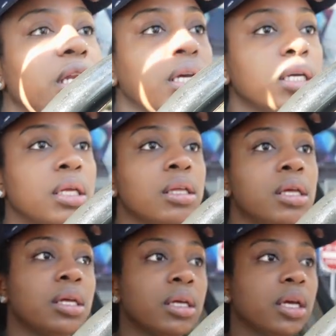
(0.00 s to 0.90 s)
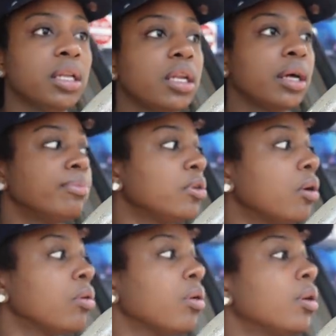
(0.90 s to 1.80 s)
it. And then I'm
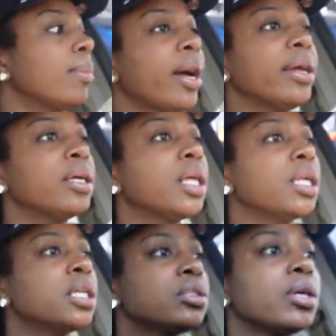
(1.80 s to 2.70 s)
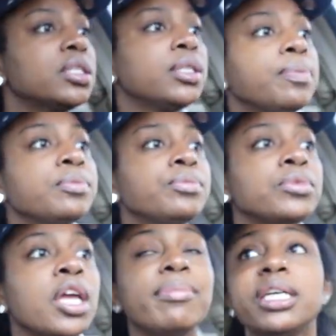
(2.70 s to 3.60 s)
gonna go and buy it. Like, that's crazy.
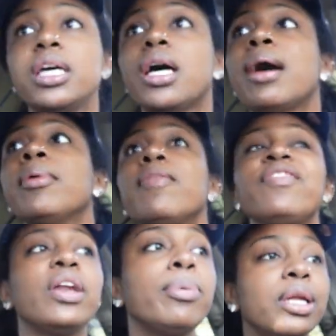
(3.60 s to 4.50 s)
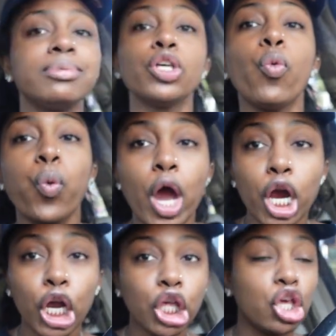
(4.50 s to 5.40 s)
But yeah, I'm gonna pull up to
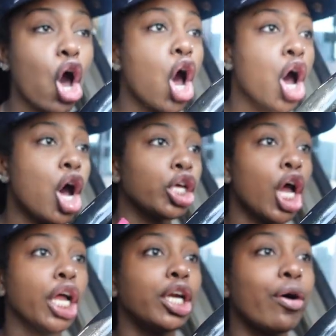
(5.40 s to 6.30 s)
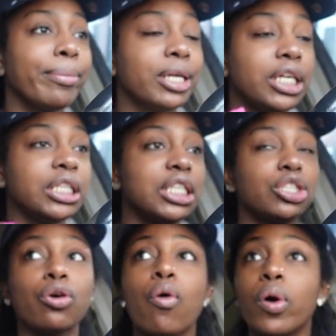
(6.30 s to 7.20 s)
work, y'all. Y'all know I'm gonna get
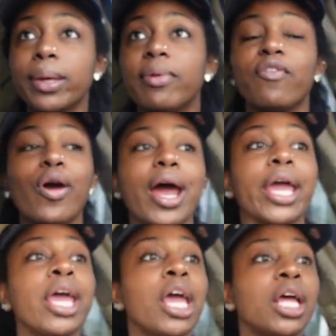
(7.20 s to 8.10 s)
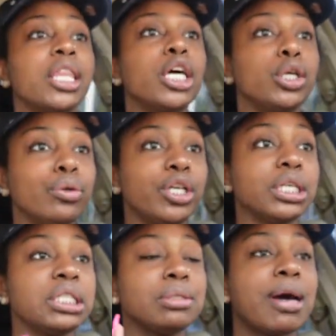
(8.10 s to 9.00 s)
this coin before I the new
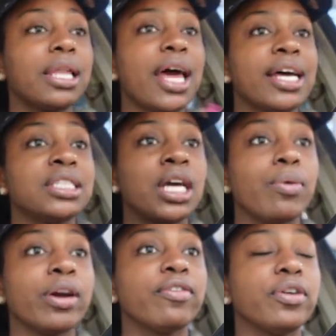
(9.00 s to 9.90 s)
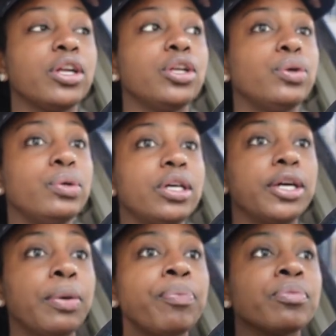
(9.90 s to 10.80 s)
year. This is my last day working for the new
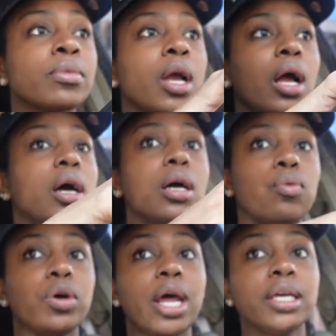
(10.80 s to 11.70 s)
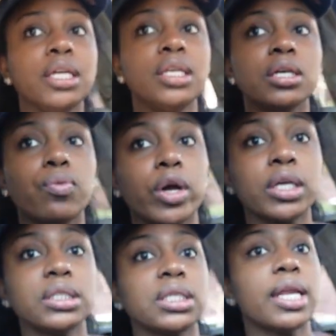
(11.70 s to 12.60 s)
year um, when I get done
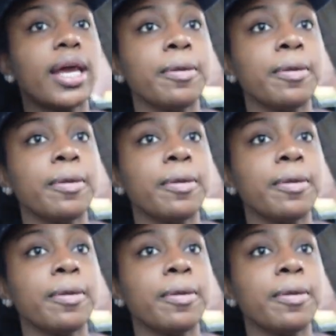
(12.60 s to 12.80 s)
working today.